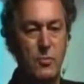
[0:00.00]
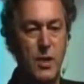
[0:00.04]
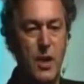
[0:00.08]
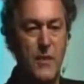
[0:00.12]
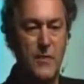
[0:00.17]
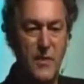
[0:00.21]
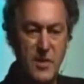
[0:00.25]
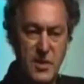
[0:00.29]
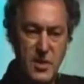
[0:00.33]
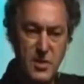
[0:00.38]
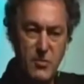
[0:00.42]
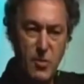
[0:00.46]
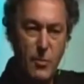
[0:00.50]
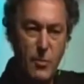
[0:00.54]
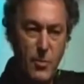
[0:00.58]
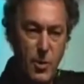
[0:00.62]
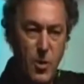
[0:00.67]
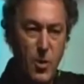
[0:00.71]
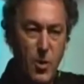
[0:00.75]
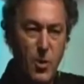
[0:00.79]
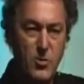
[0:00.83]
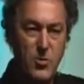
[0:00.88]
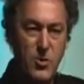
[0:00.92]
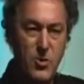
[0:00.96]
And this will
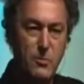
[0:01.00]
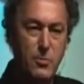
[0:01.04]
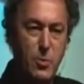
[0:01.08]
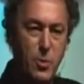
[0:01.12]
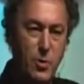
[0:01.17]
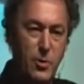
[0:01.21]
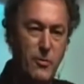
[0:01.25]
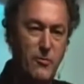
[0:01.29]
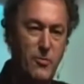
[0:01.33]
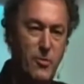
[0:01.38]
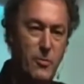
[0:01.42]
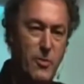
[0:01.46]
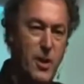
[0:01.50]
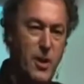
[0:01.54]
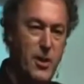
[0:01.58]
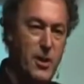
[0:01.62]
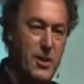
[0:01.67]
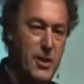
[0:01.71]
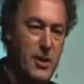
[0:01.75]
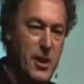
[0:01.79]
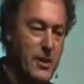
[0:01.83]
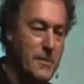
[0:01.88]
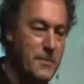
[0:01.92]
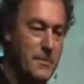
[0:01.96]
be also important for
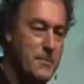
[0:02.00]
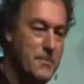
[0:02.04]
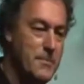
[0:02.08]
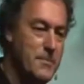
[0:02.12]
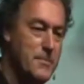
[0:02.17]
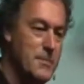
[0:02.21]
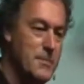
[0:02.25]
marketing.